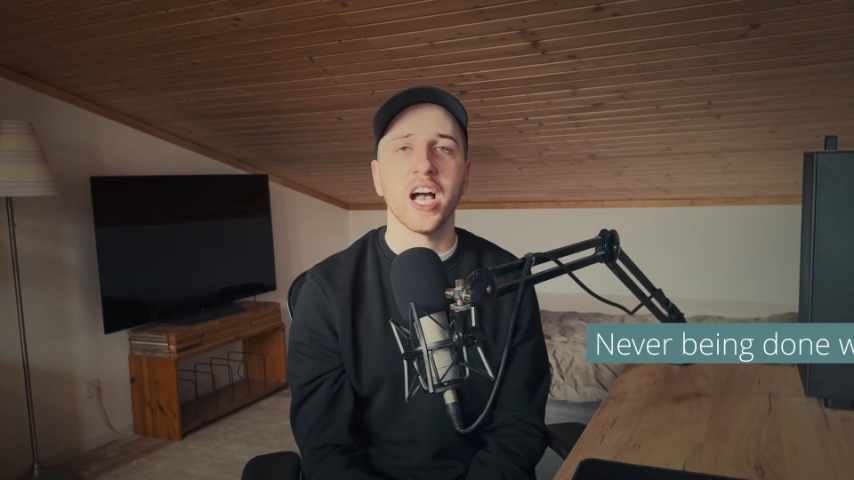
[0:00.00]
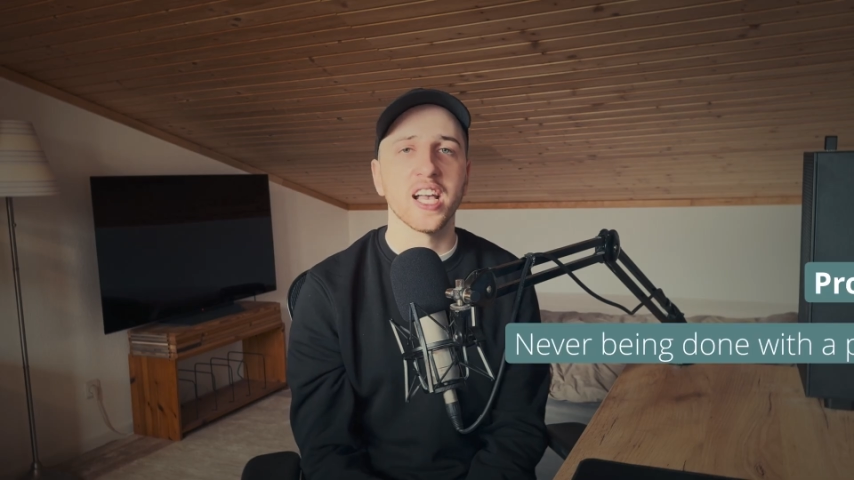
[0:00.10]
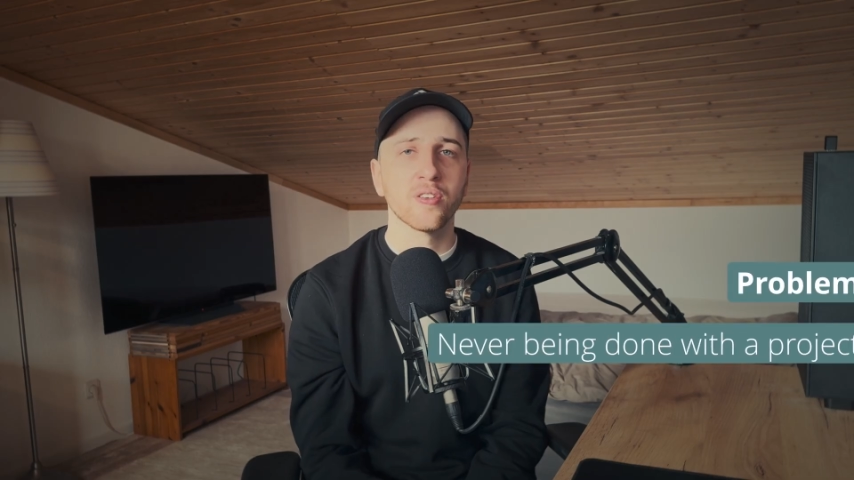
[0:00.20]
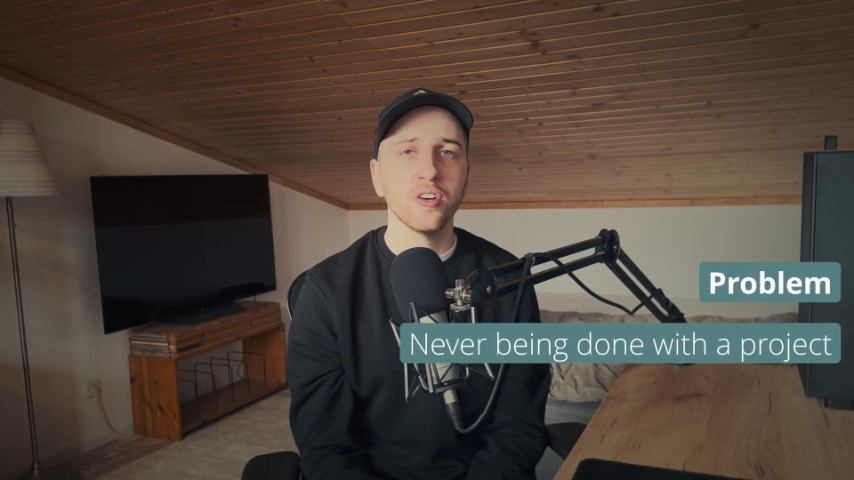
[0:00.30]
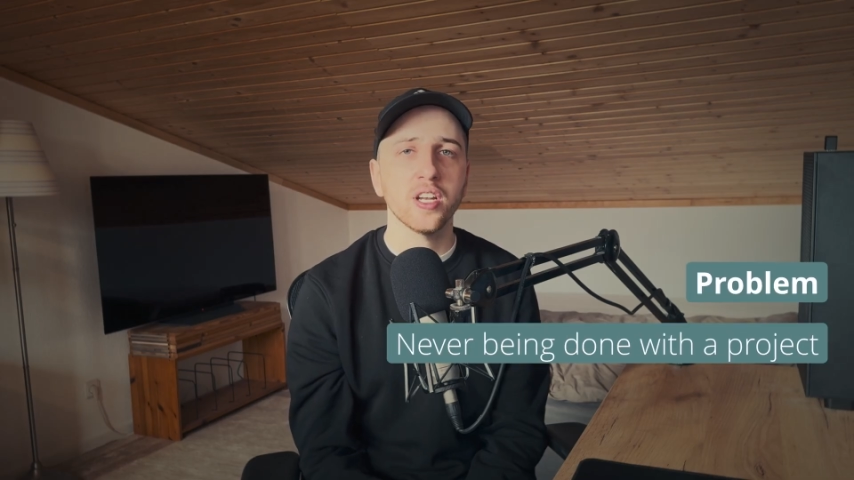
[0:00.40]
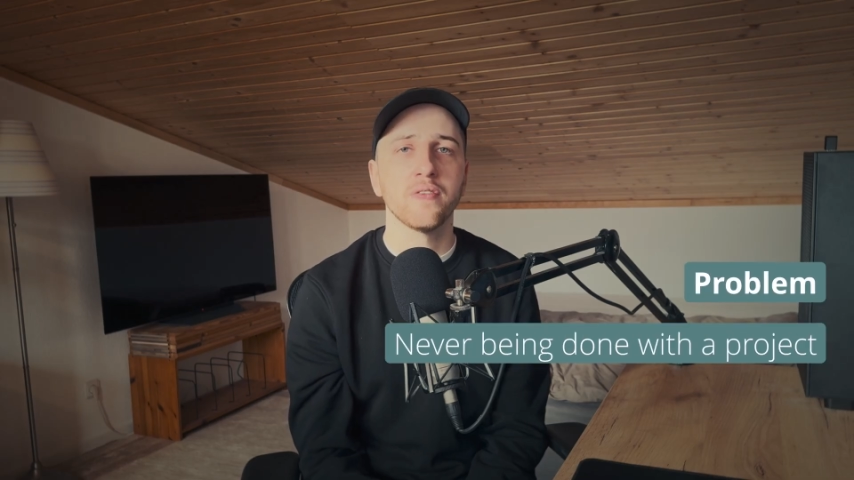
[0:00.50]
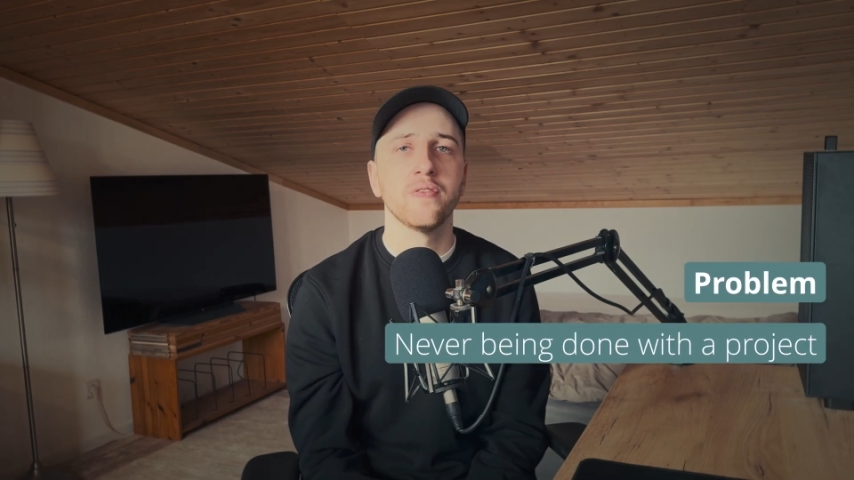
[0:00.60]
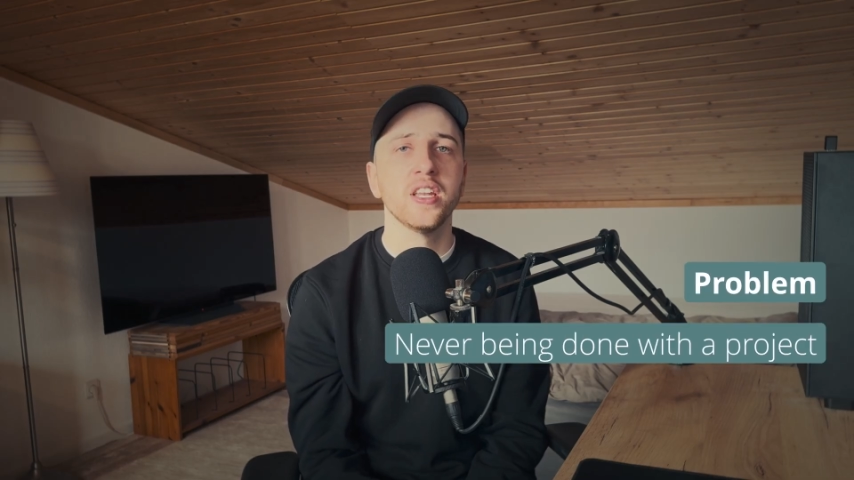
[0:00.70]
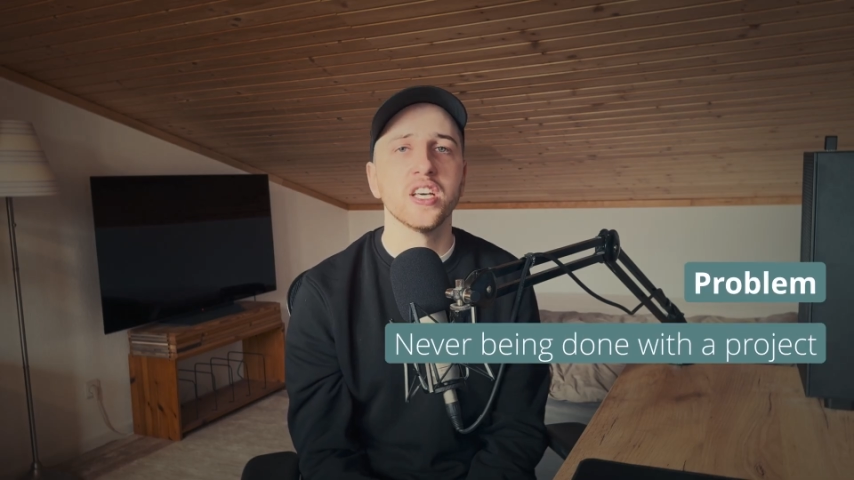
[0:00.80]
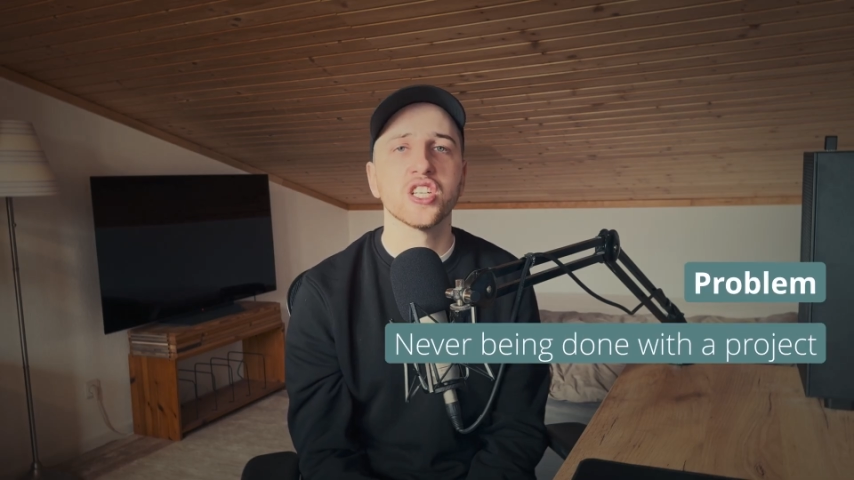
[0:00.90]
I could have
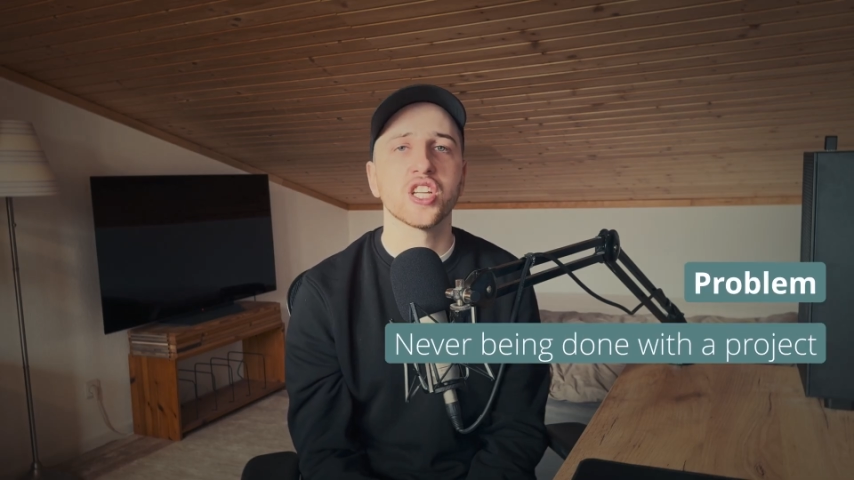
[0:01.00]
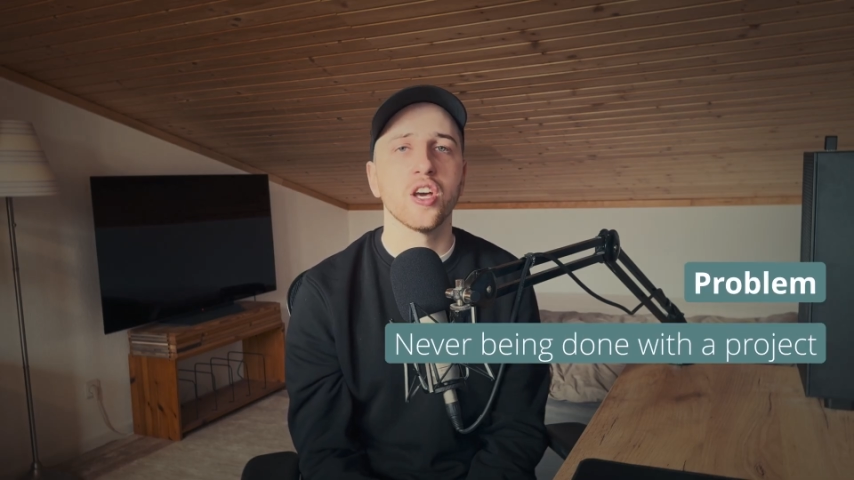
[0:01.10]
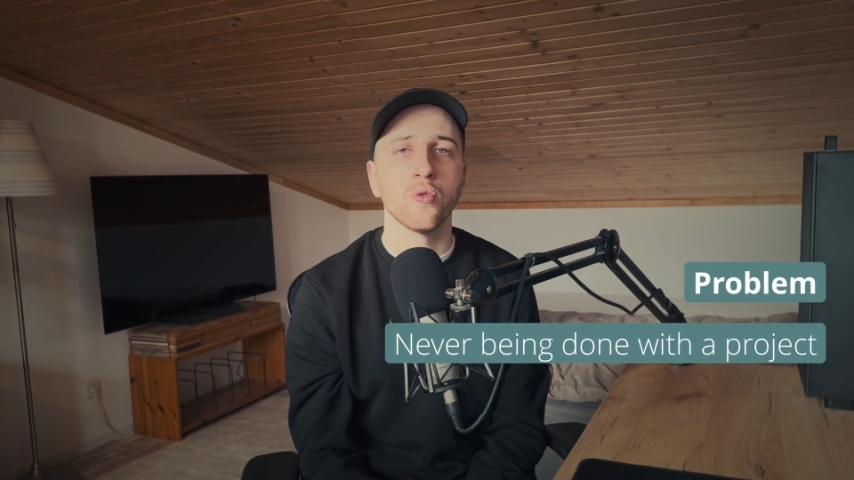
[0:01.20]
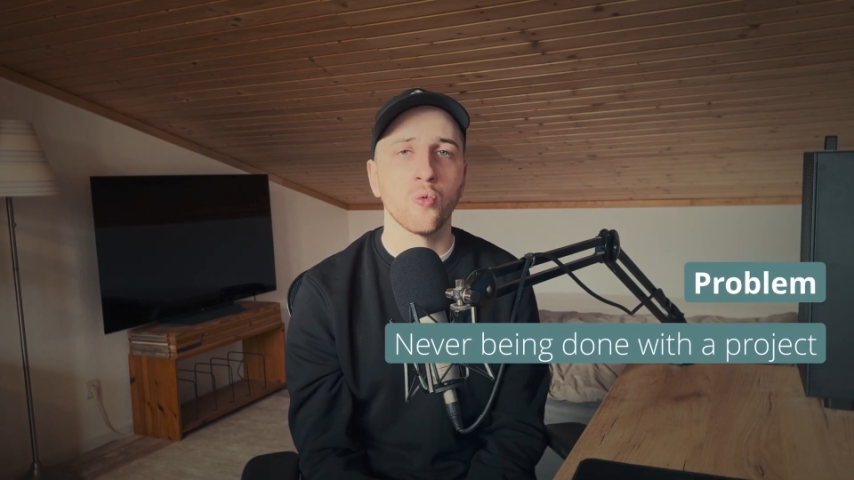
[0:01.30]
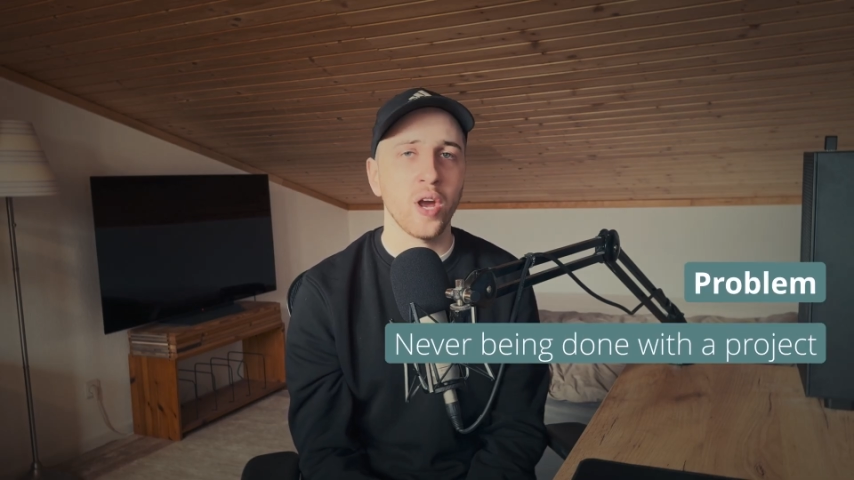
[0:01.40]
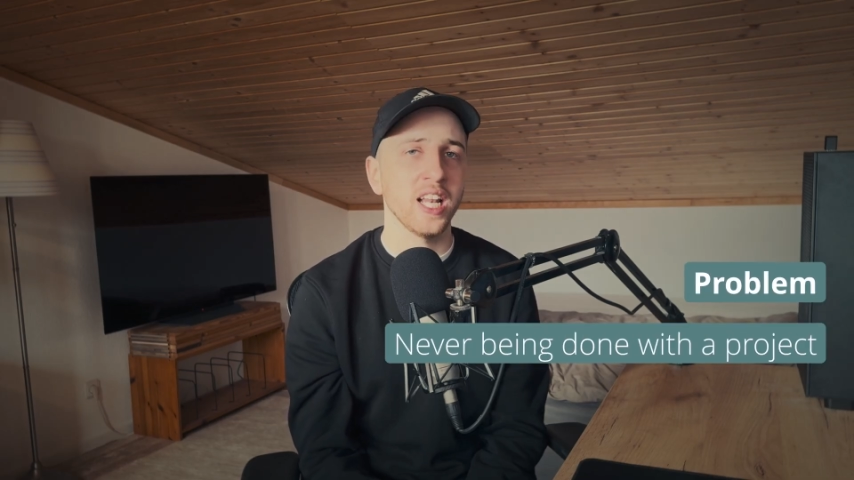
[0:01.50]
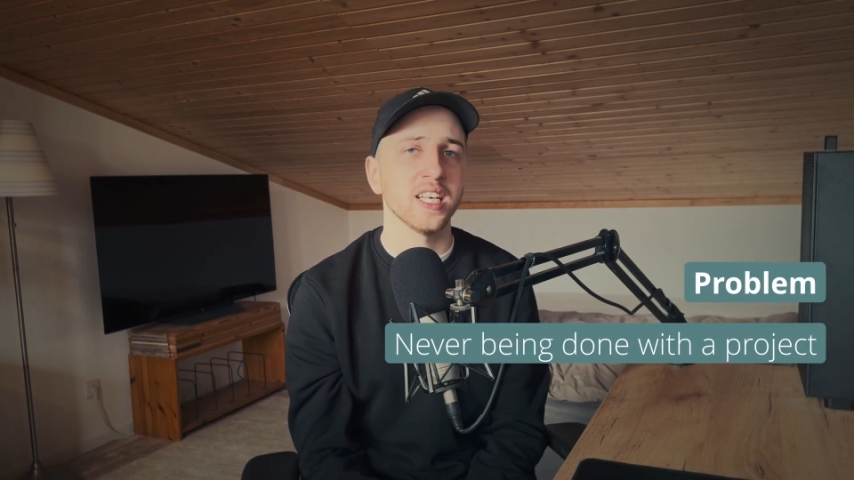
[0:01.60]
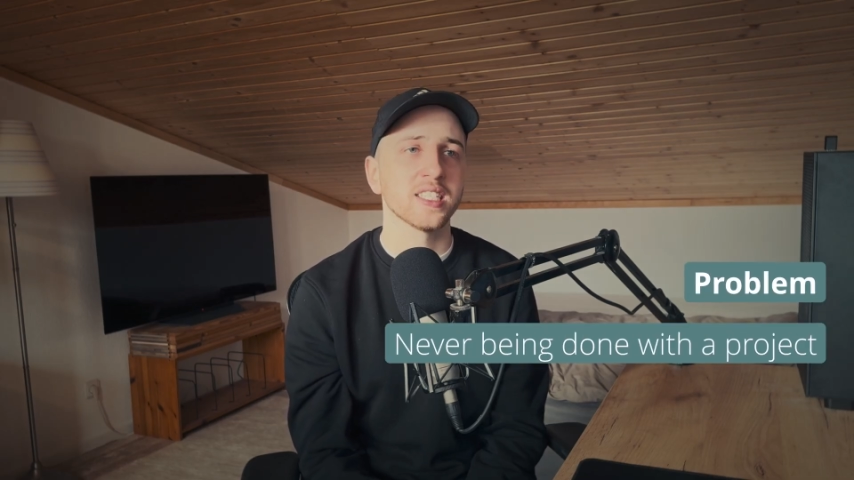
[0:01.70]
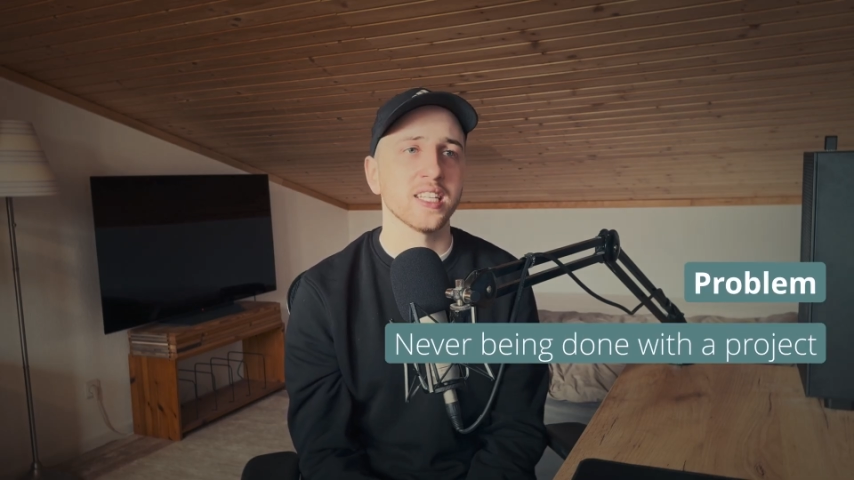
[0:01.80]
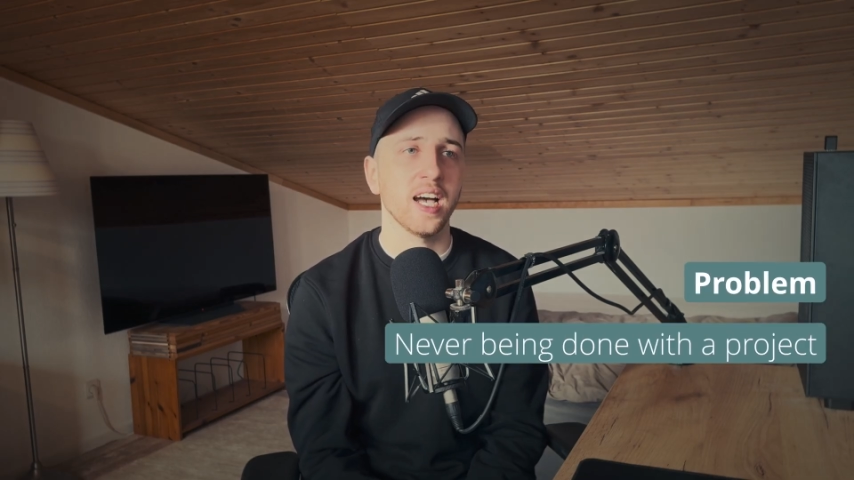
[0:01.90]
finished in way
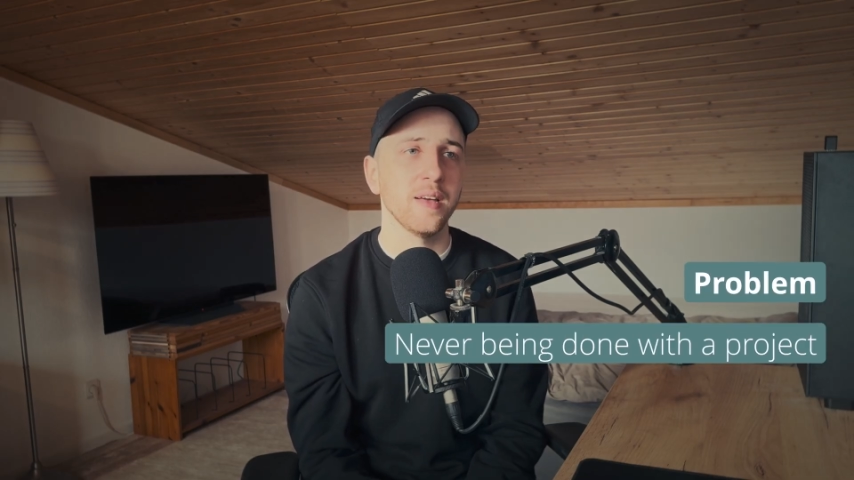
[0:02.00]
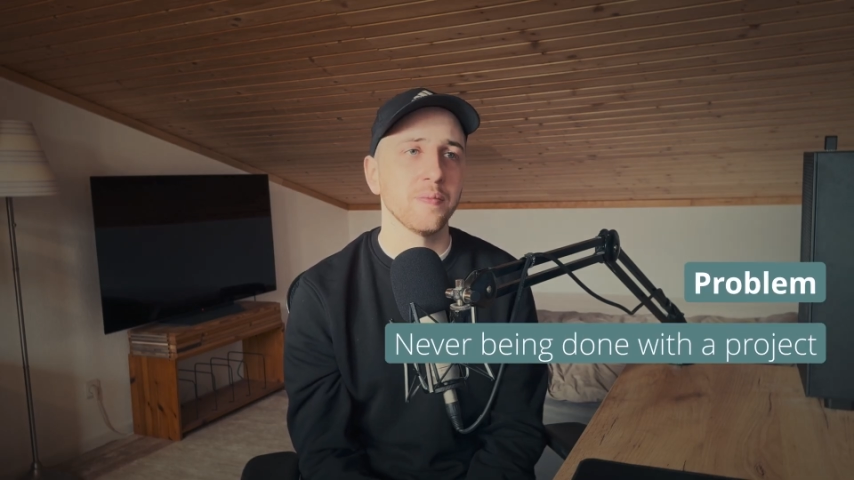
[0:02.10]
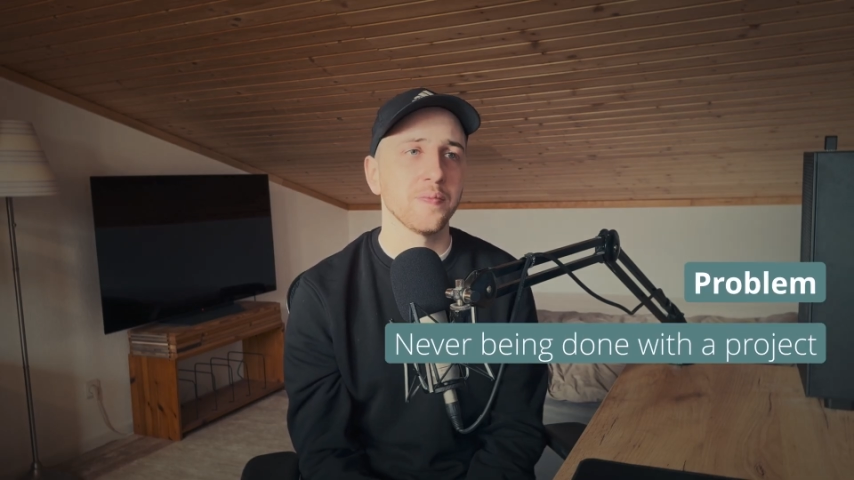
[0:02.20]
less time,